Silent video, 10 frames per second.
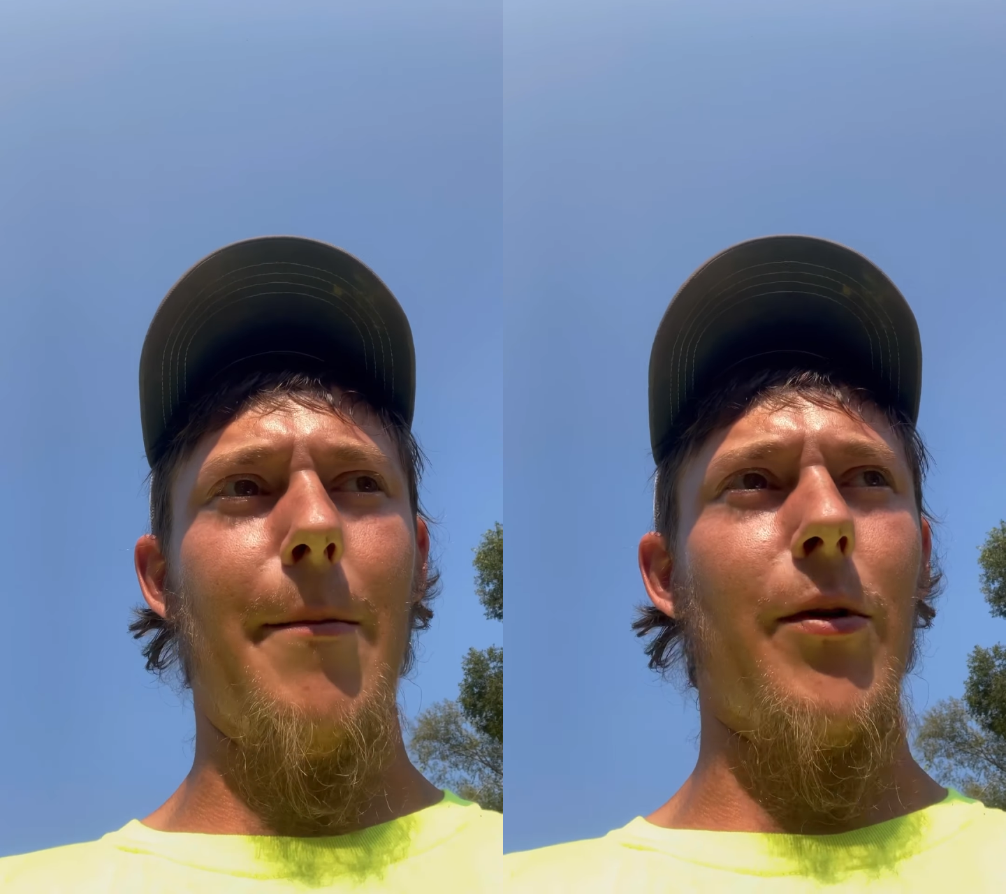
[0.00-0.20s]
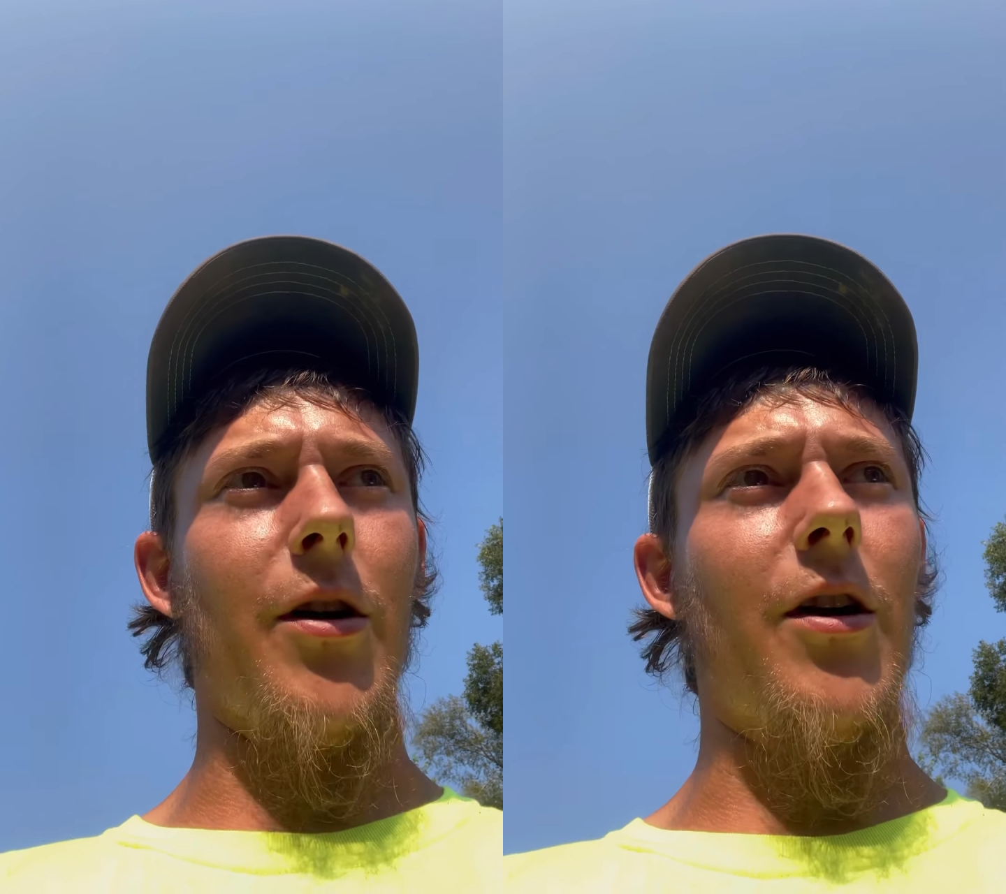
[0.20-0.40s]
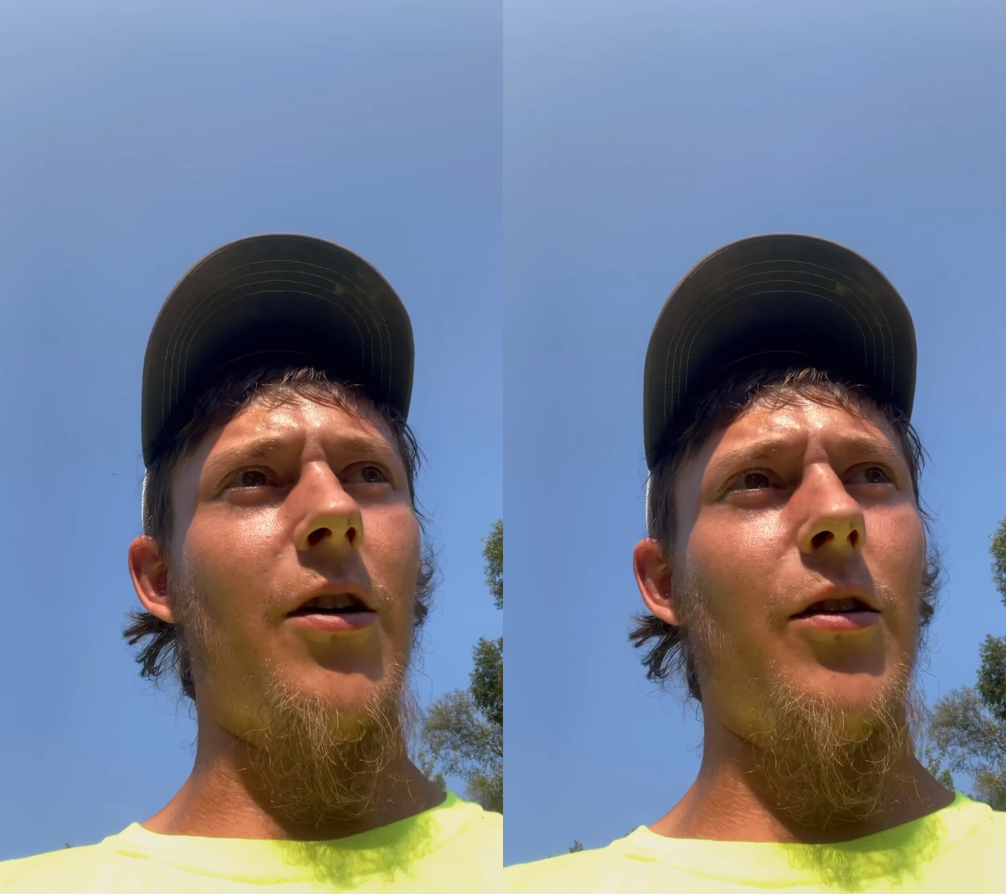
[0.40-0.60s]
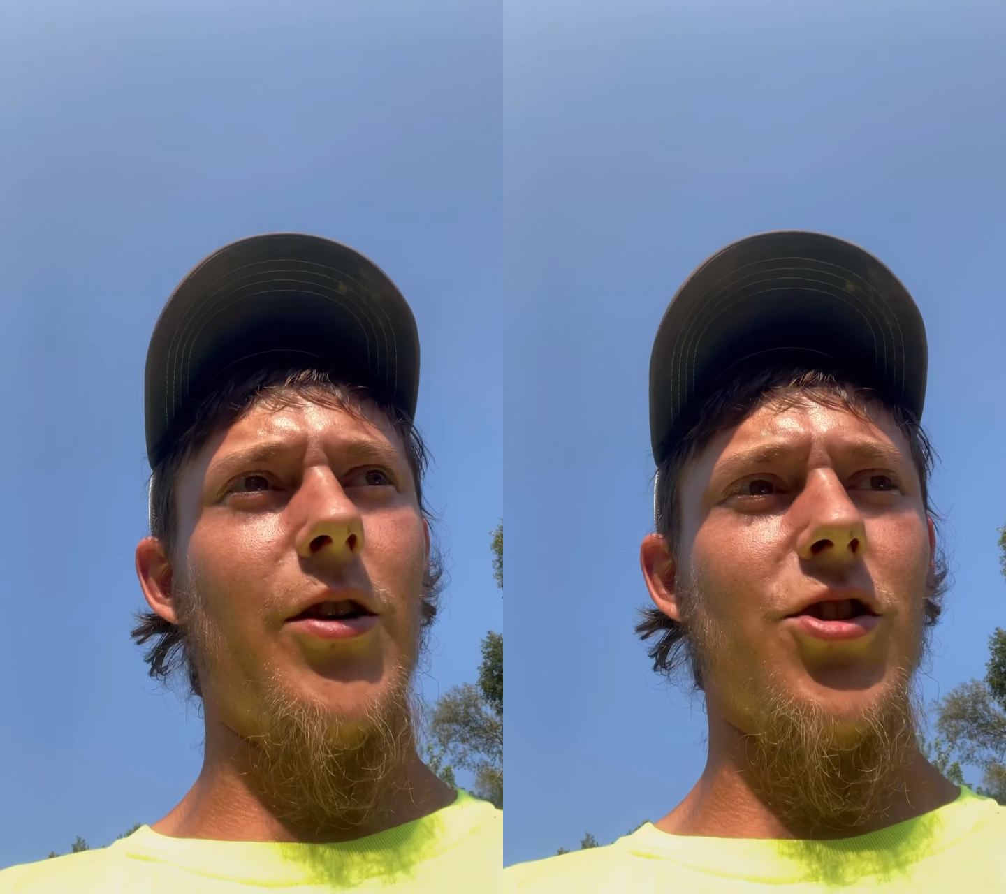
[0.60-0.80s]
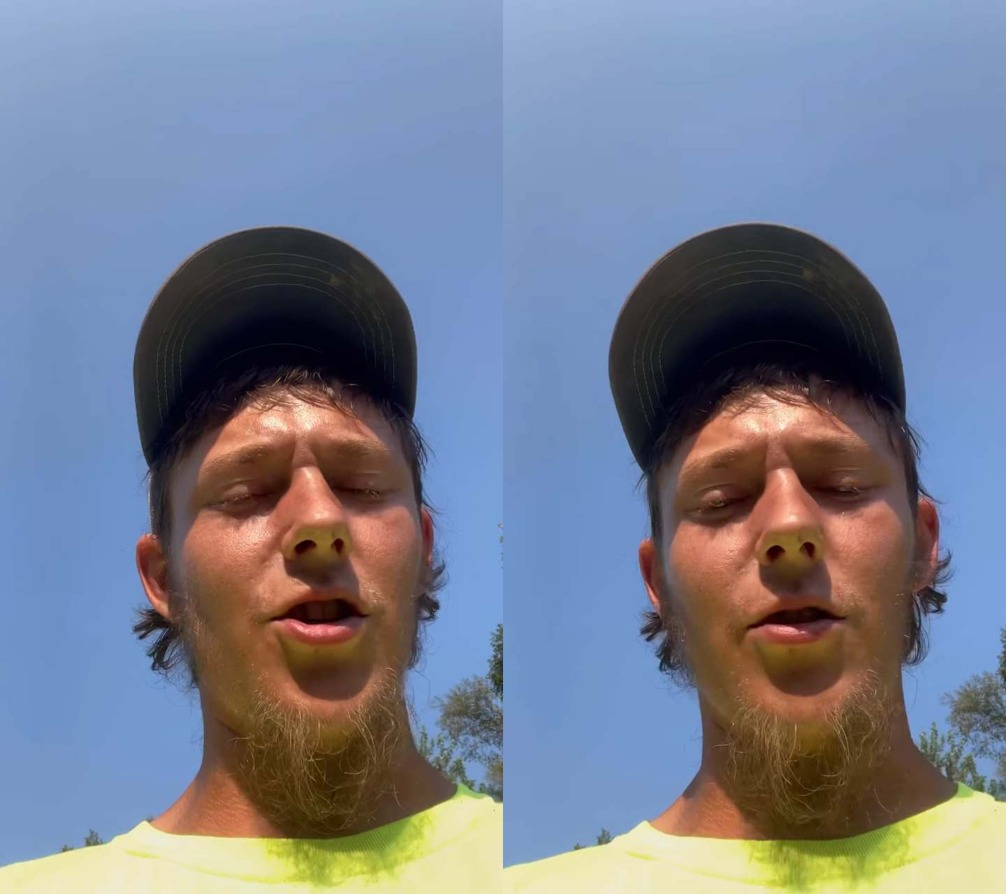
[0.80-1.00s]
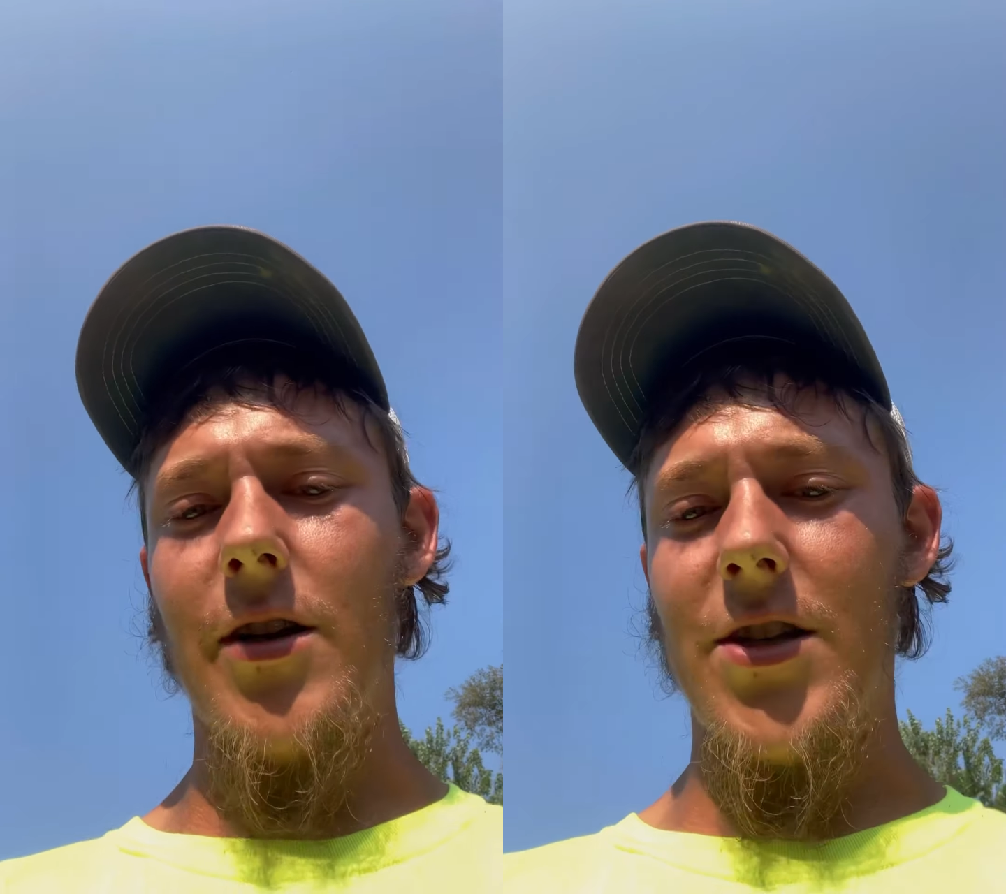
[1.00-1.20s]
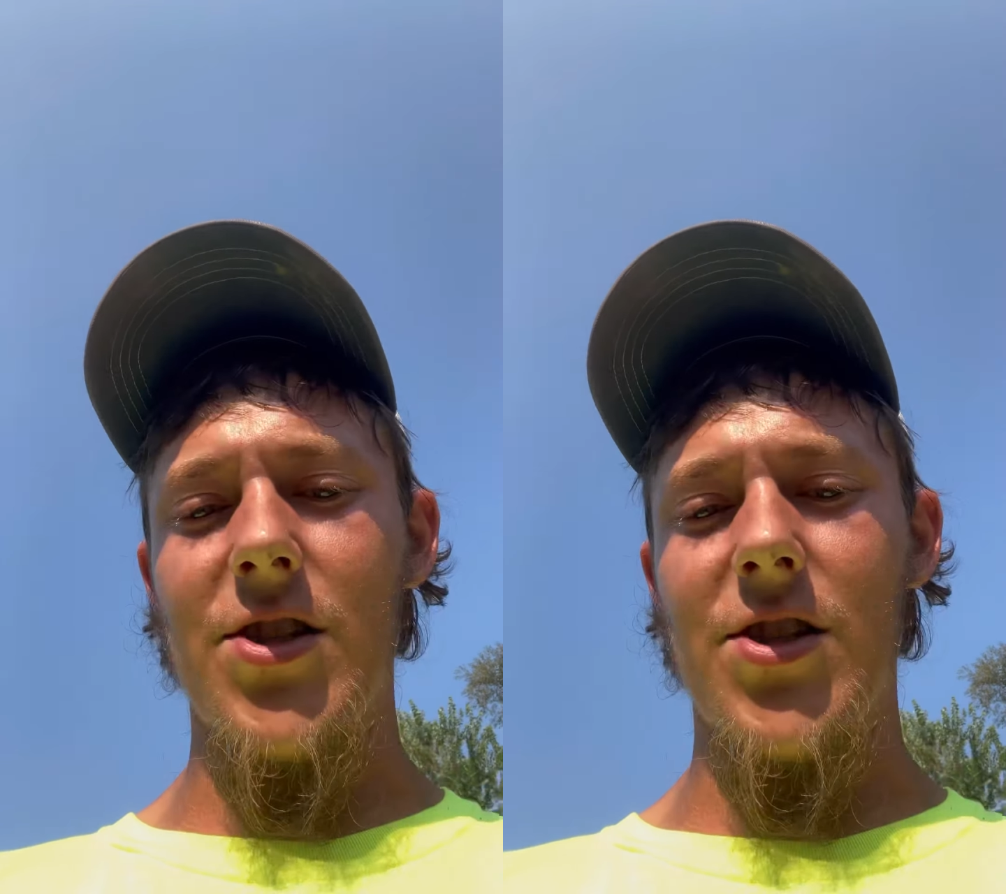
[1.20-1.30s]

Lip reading: But I'll go ahead and show you guys